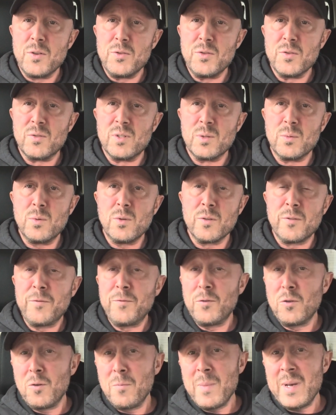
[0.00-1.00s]
your reward.
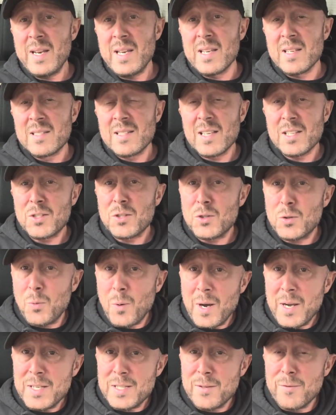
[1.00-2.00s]
4 minutes, that's
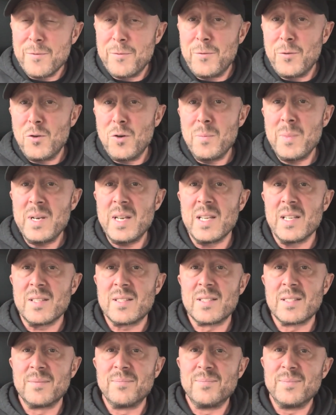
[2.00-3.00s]
twice in 4
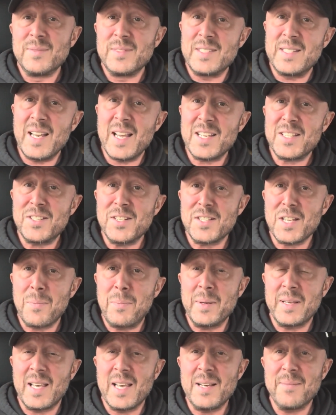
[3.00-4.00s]
minutes. Dexter's up
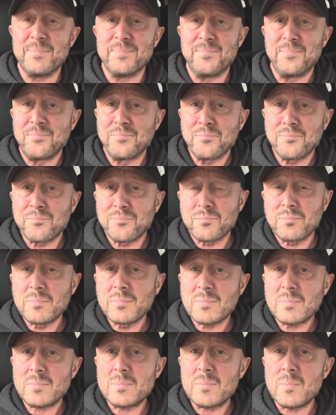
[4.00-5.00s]
again.
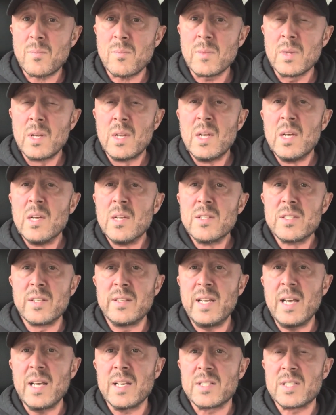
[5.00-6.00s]
So
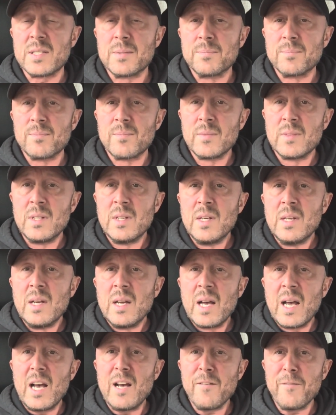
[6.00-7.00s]
yes,
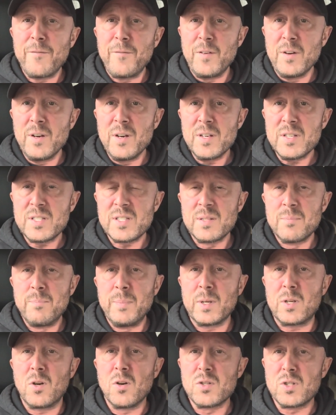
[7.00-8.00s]
at first,
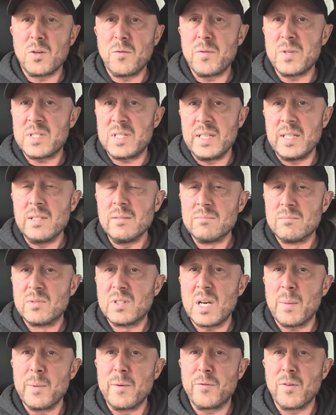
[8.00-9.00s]
because obviously
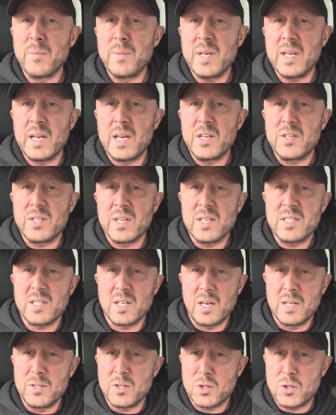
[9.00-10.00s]
coming from the NHS, I
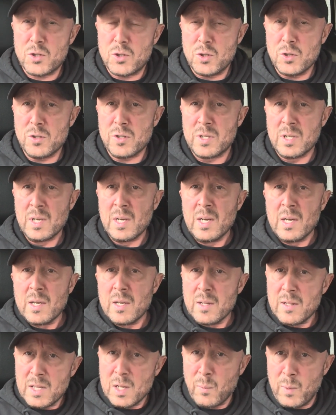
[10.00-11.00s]
understood
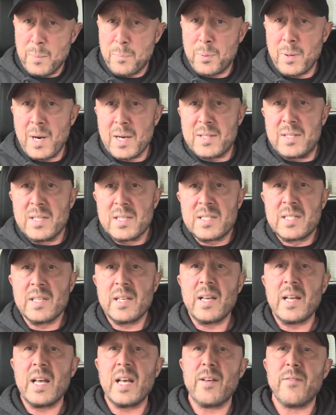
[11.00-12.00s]
that we practice
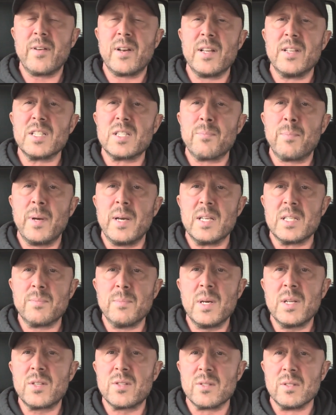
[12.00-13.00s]
evidence-based
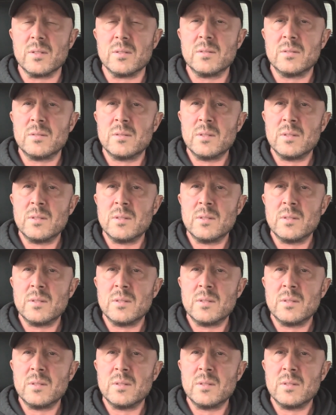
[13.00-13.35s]
medicine,